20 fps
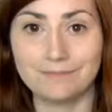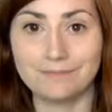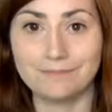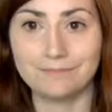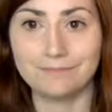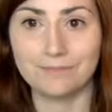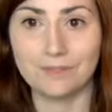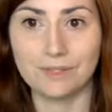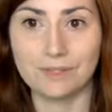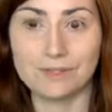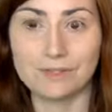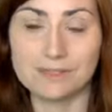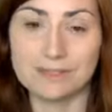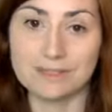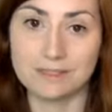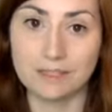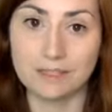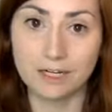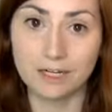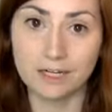use the
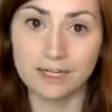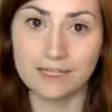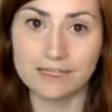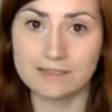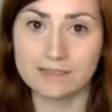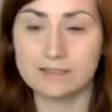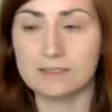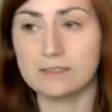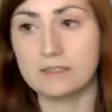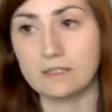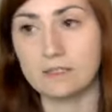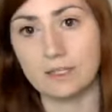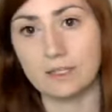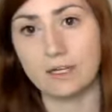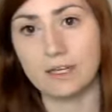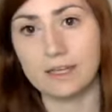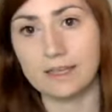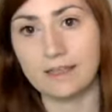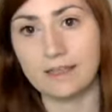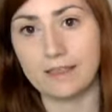targets to target
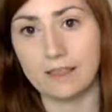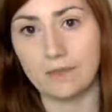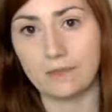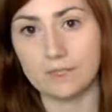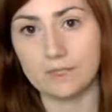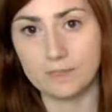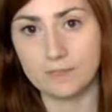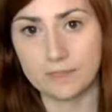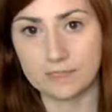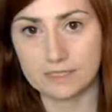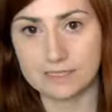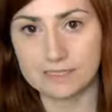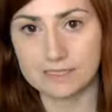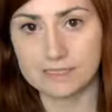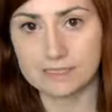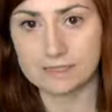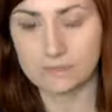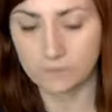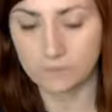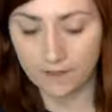language pieces as
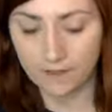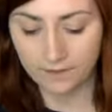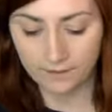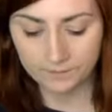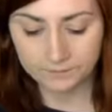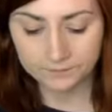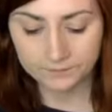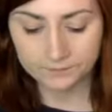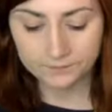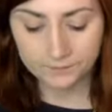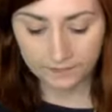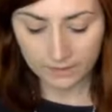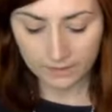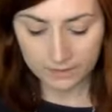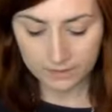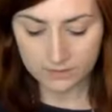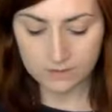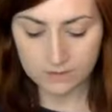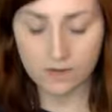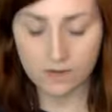well.
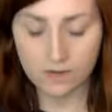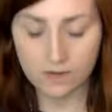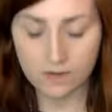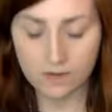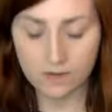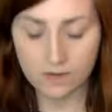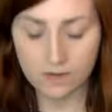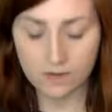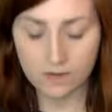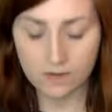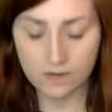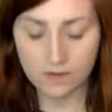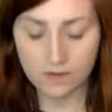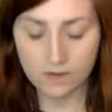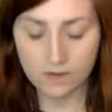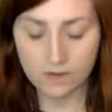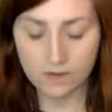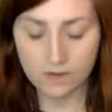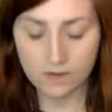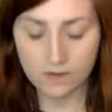So
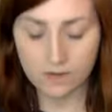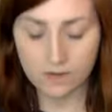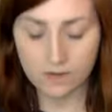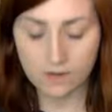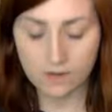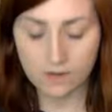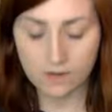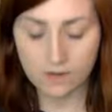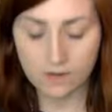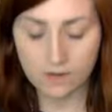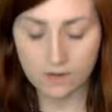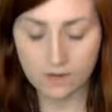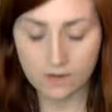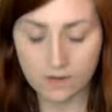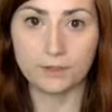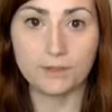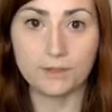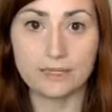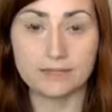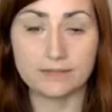we would go through
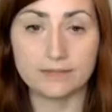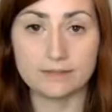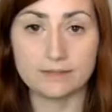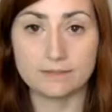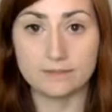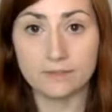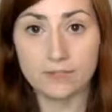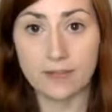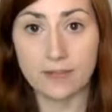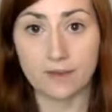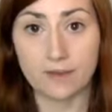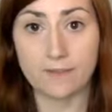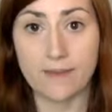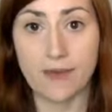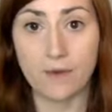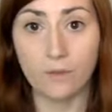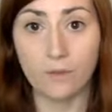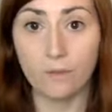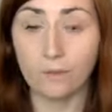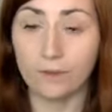and talk about
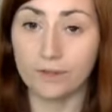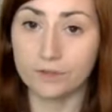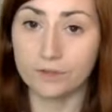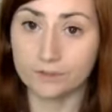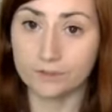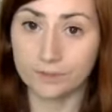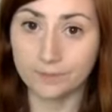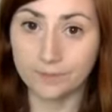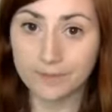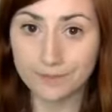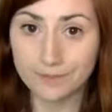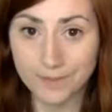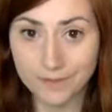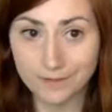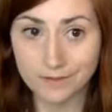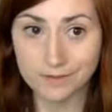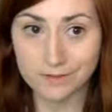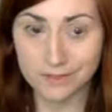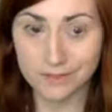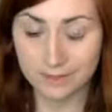what group the pickles
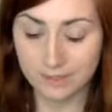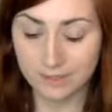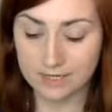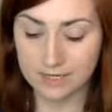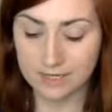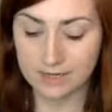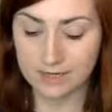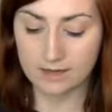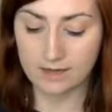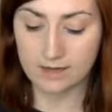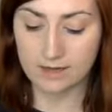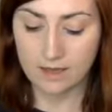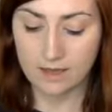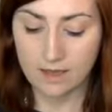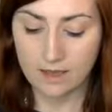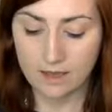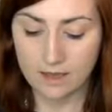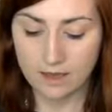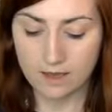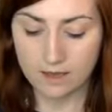are in,
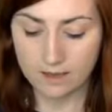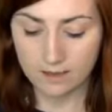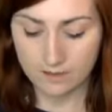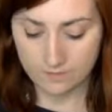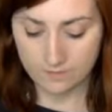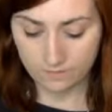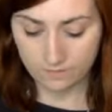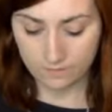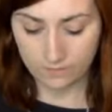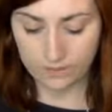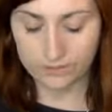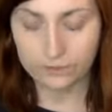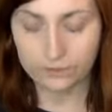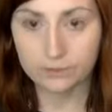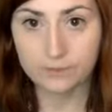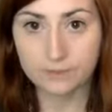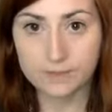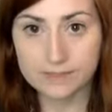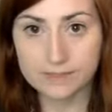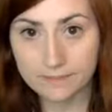what group is
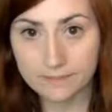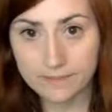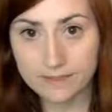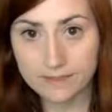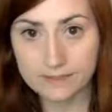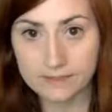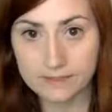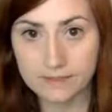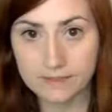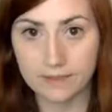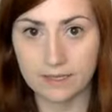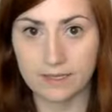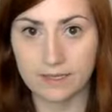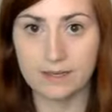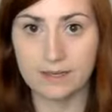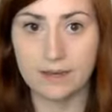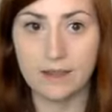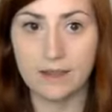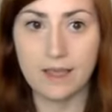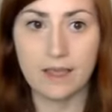a pencil in.
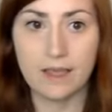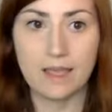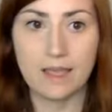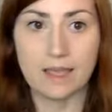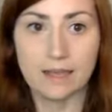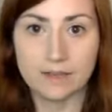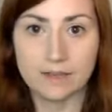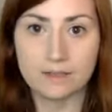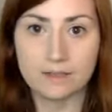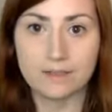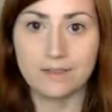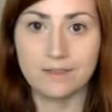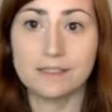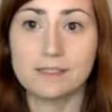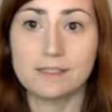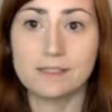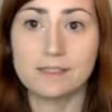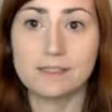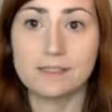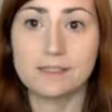And these
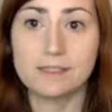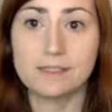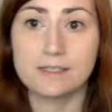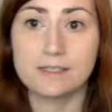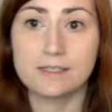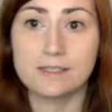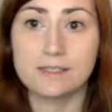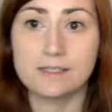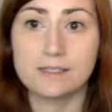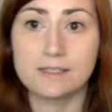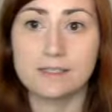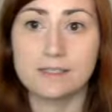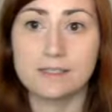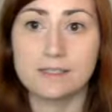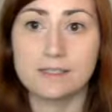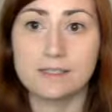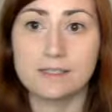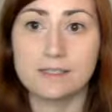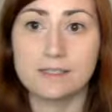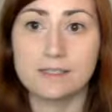are, as you can see,
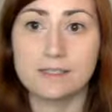the